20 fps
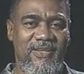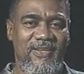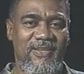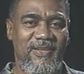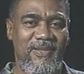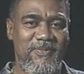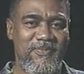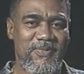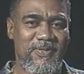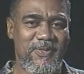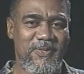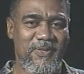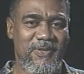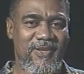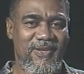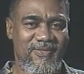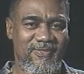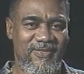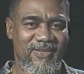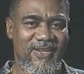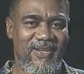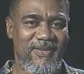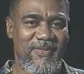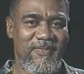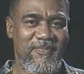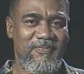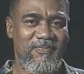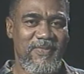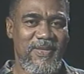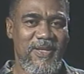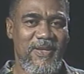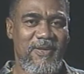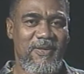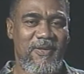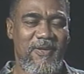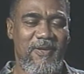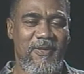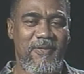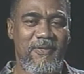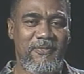calypso career
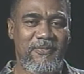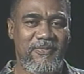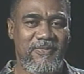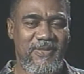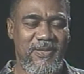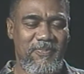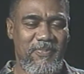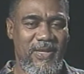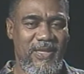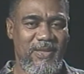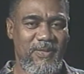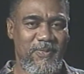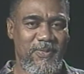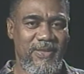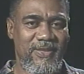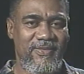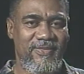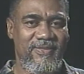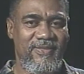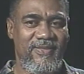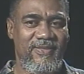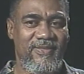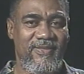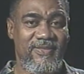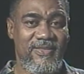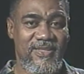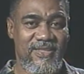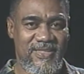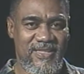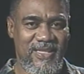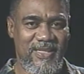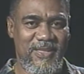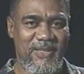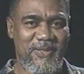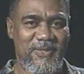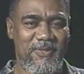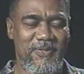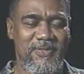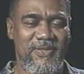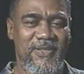of the Penguin, Sedley
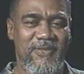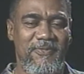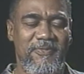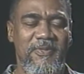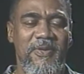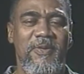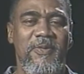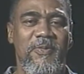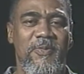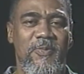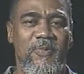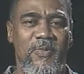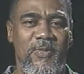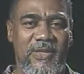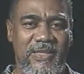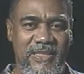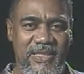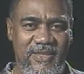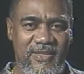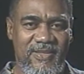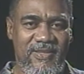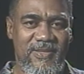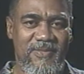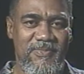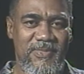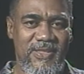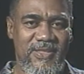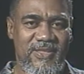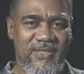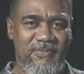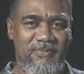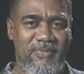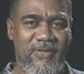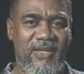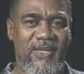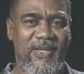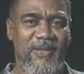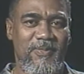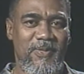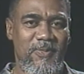Joseph. We will take a commercial
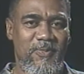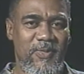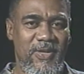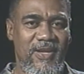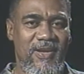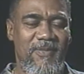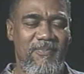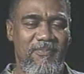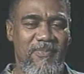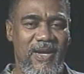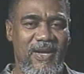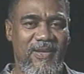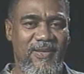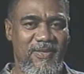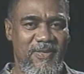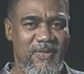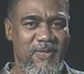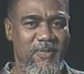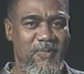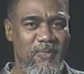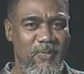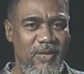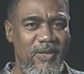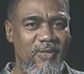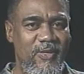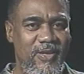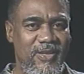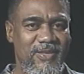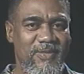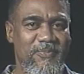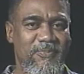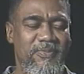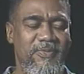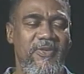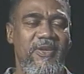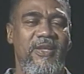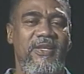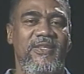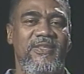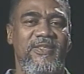break, and when we come back, we look at a
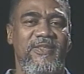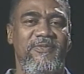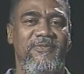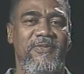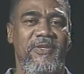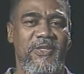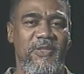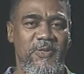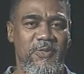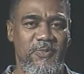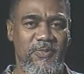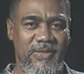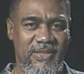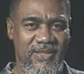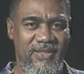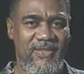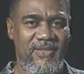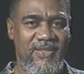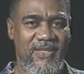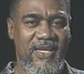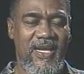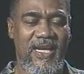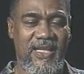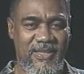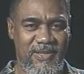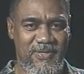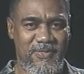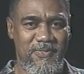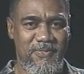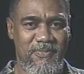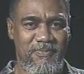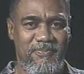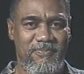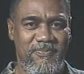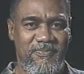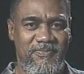pre-edited video we did at his home.